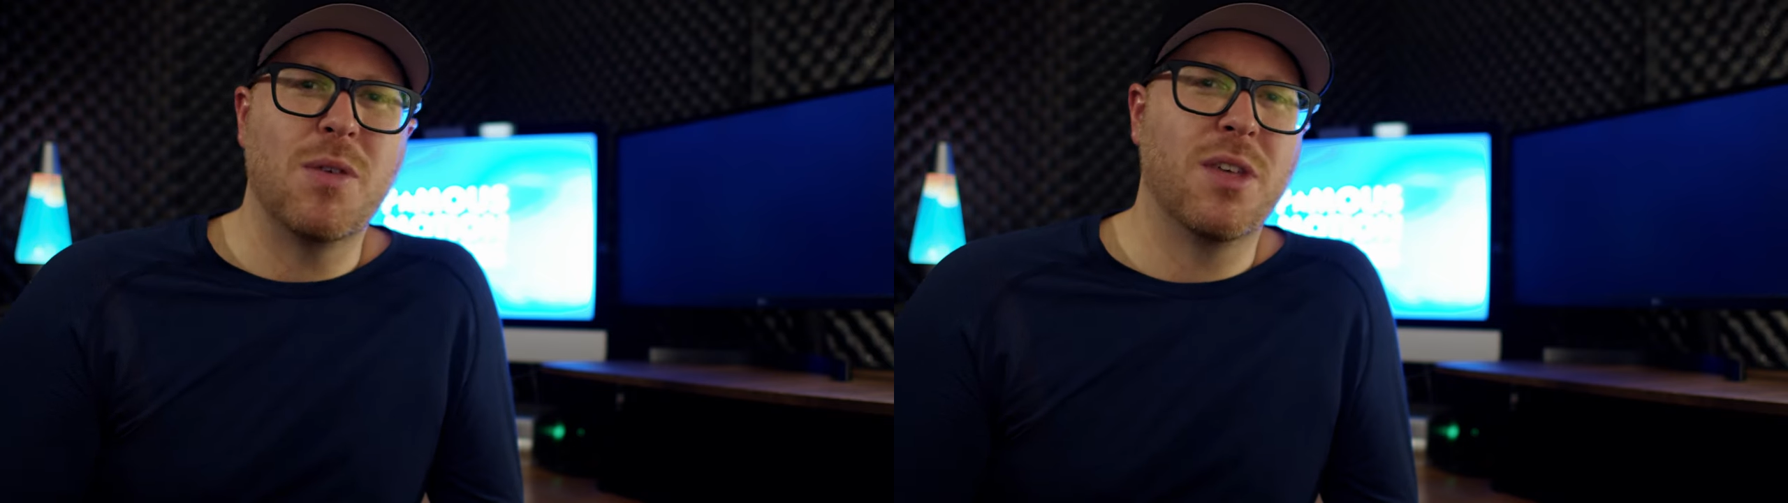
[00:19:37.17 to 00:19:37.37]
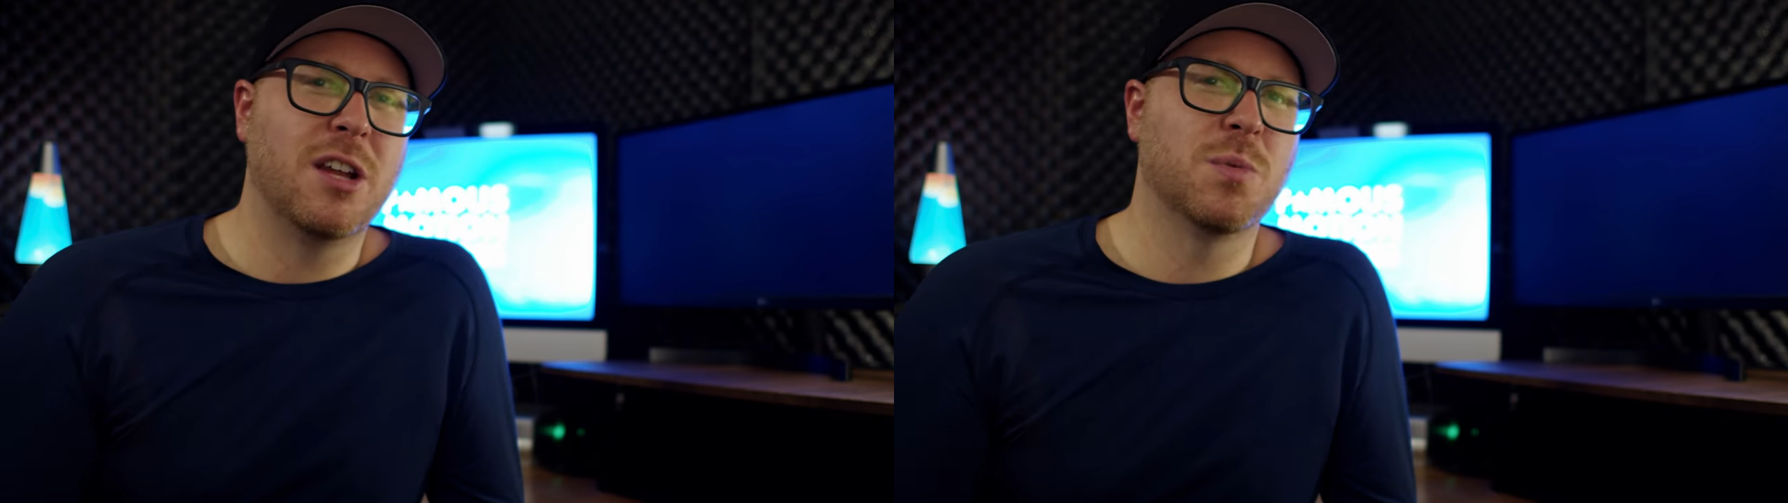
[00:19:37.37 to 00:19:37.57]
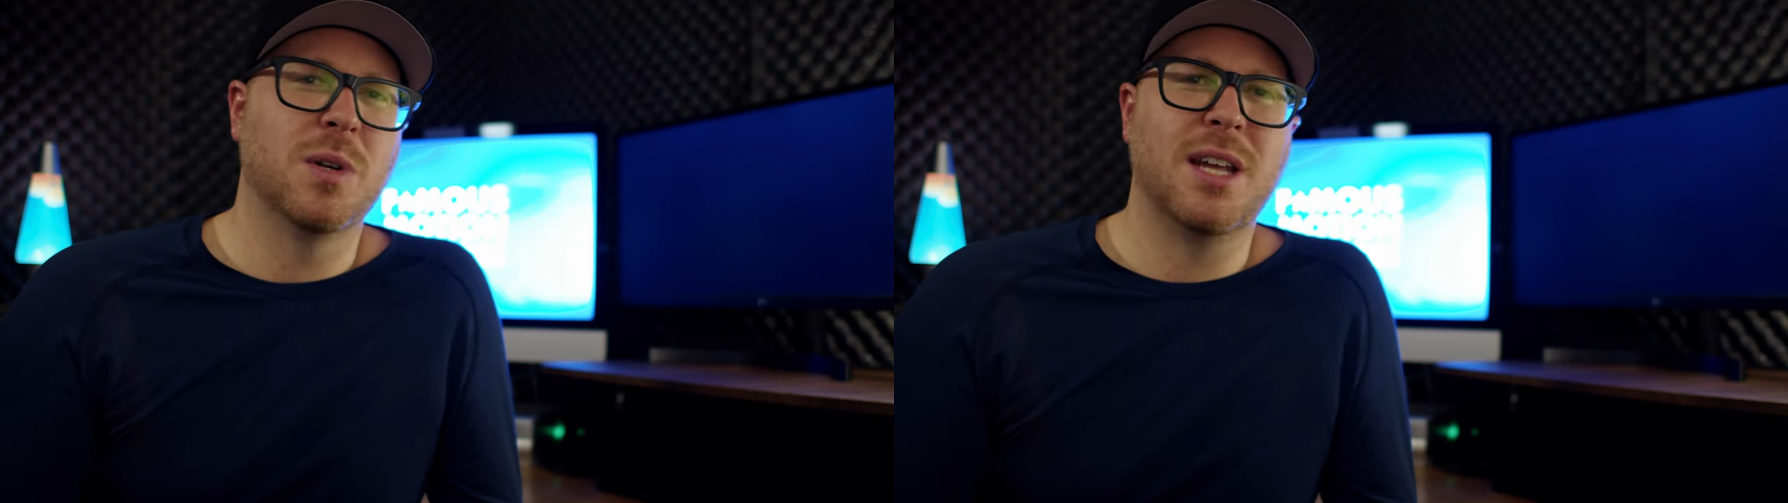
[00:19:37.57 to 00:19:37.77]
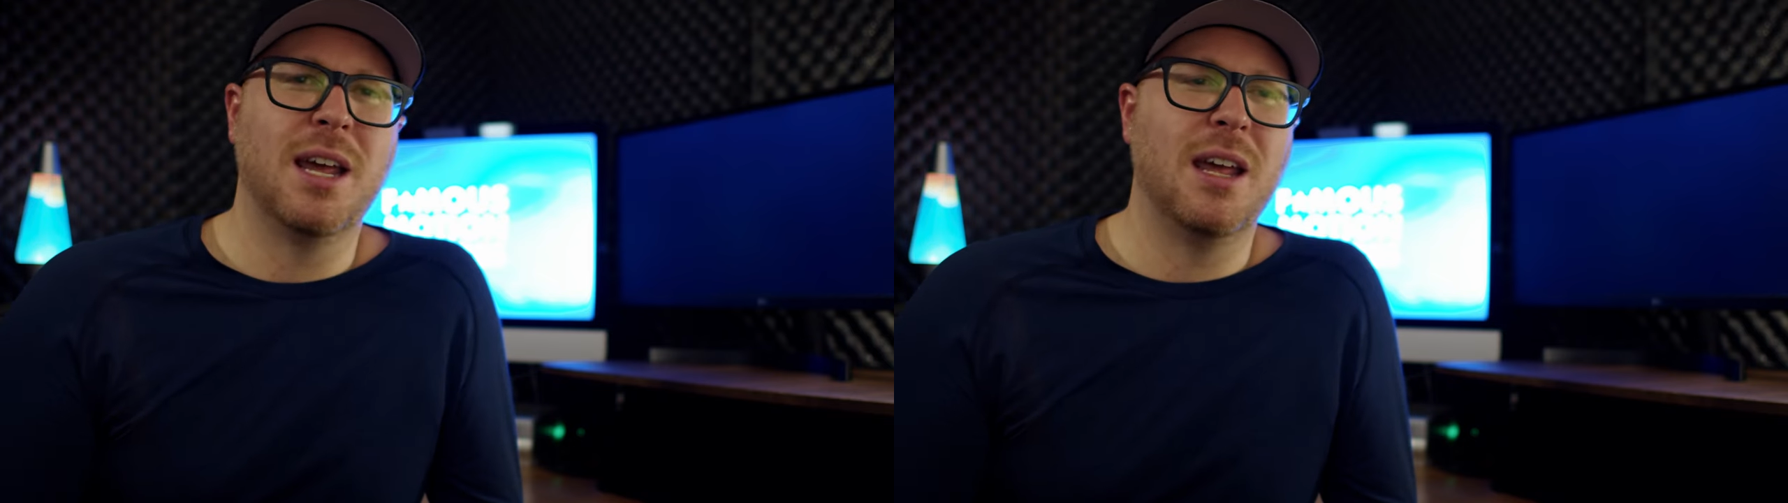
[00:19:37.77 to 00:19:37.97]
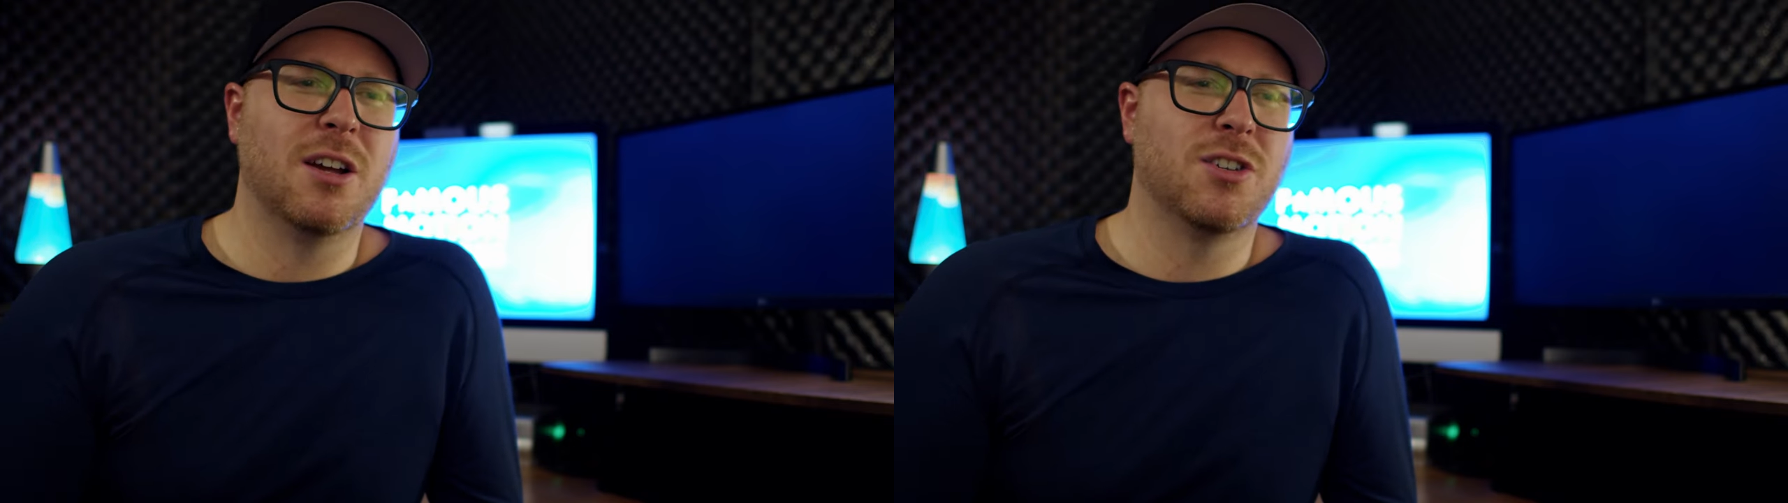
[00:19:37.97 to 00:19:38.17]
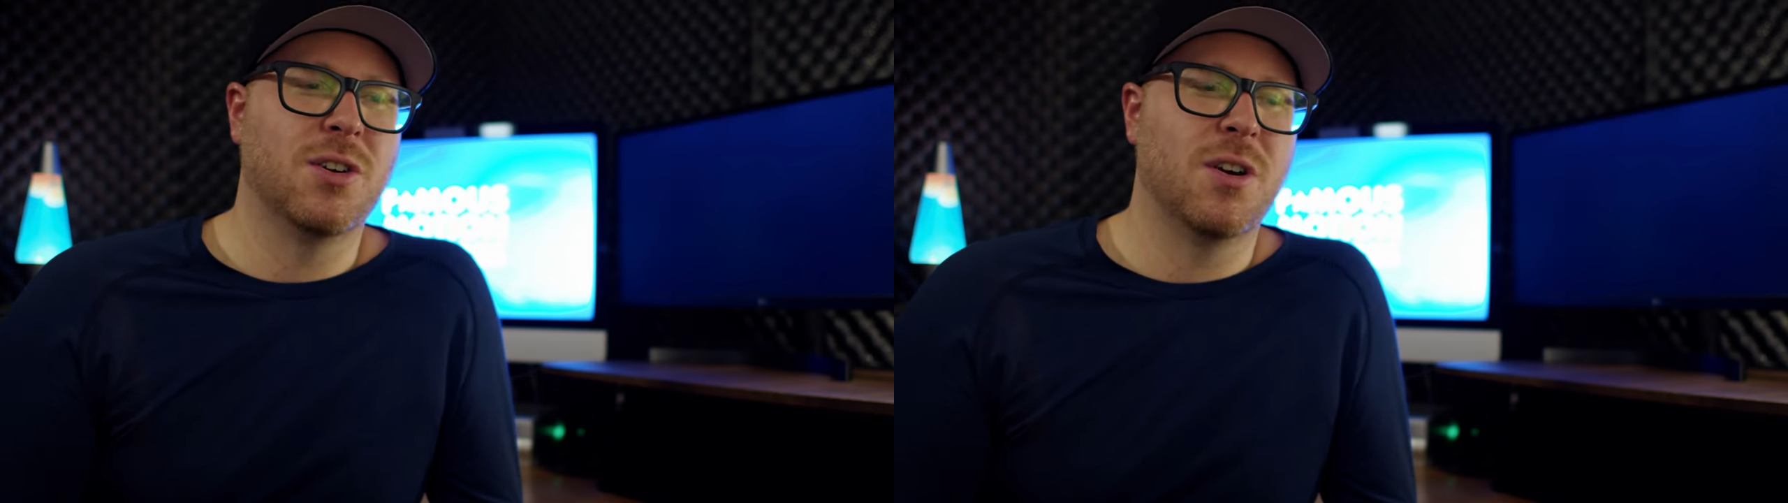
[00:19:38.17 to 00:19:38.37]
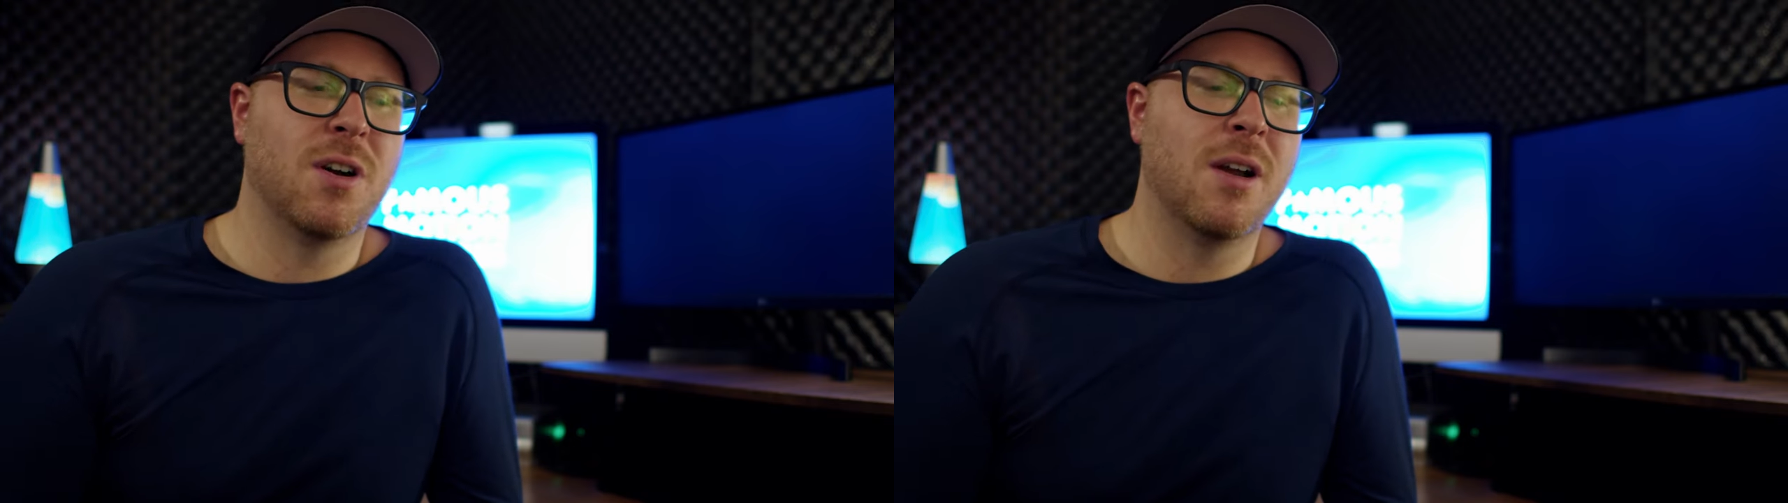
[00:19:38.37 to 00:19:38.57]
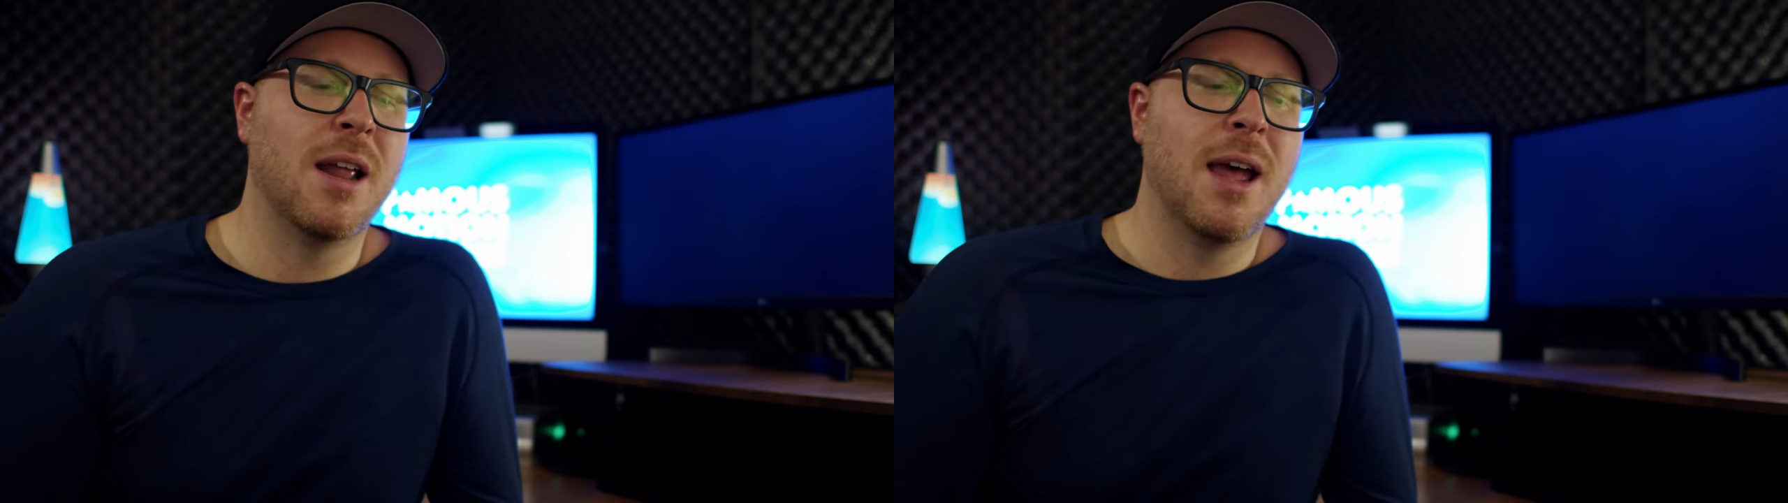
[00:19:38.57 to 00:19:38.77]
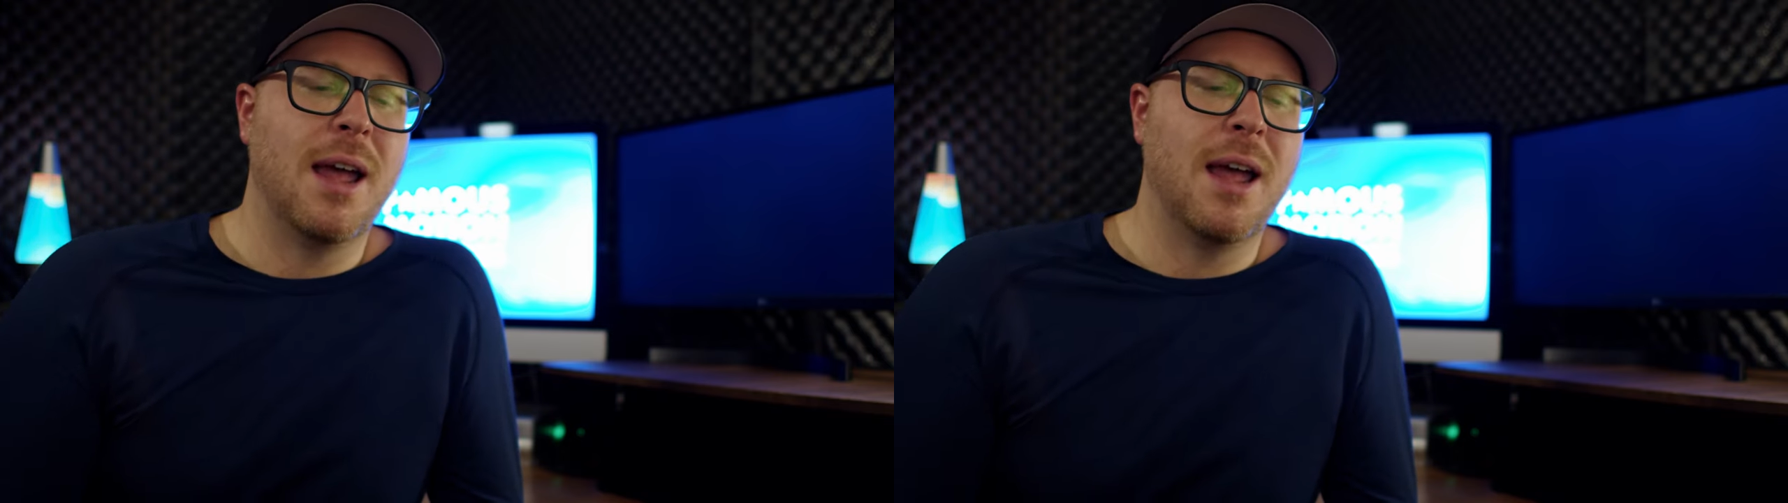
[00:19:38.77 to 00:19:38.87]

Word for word: things were taking a turn,